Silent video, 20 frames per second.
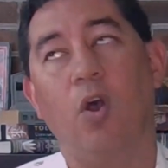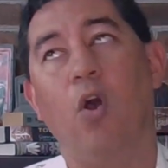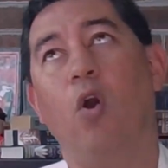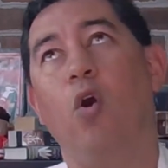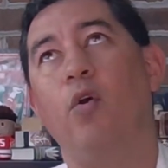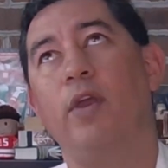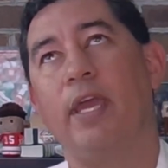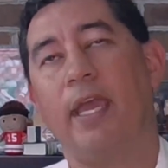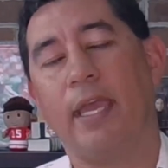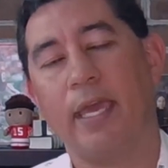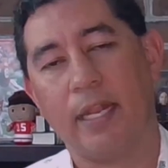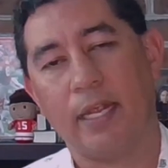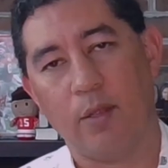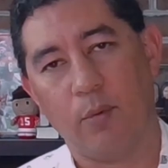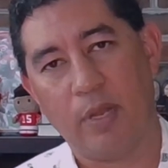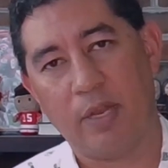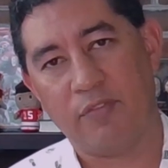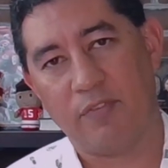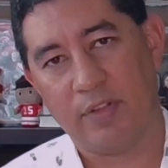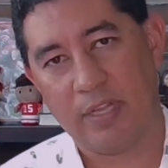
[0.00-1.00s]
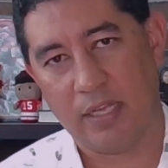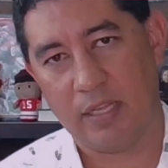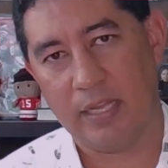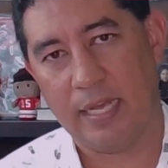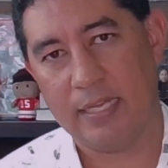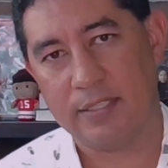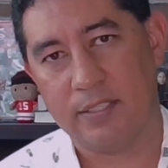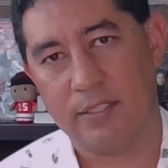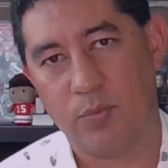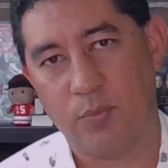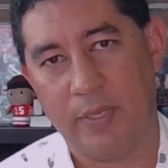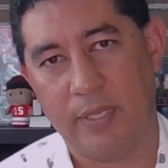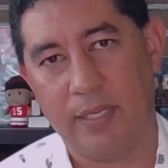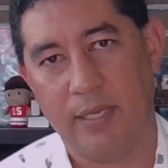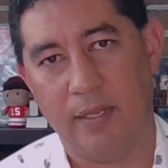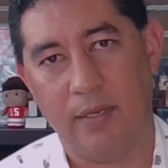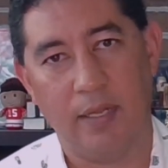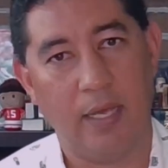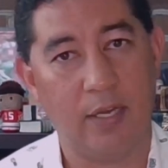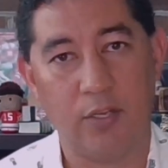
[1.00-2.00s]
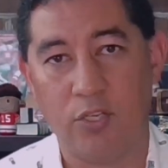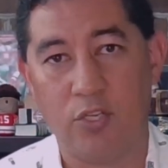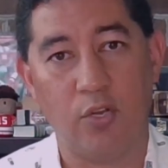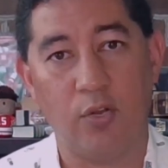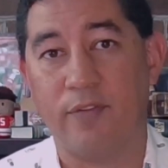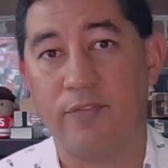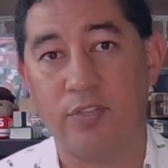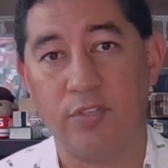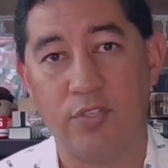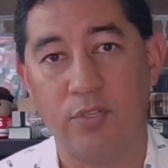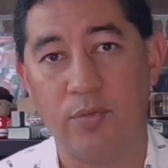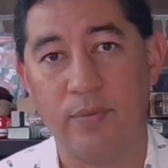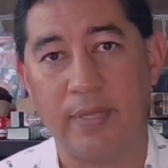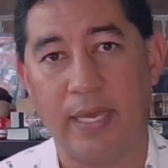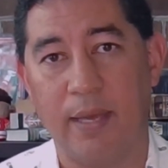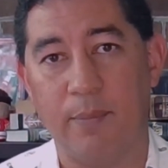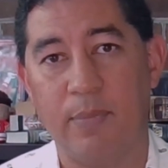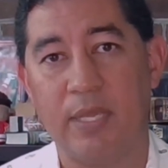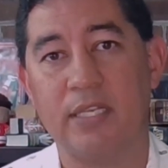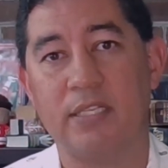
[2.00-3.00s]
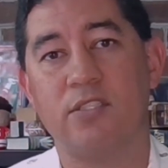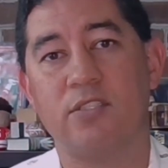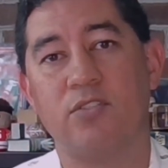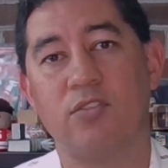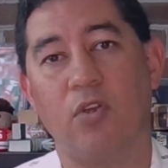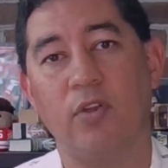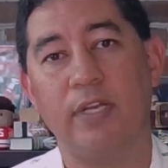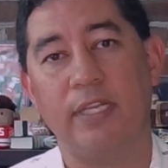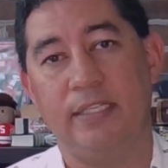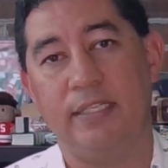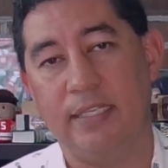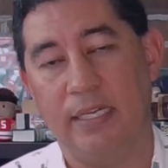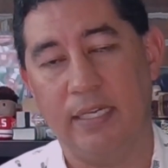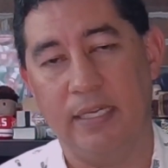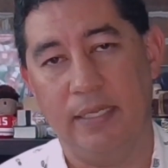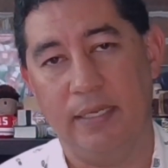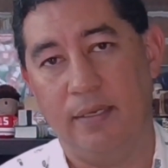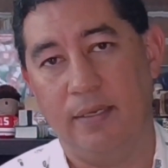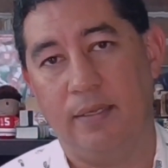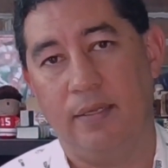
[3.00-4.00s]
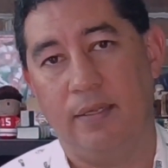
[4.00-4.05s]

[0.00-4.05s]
Oh yeah, I got to get ready for that class this weekend. You don't have to do that because it's already done.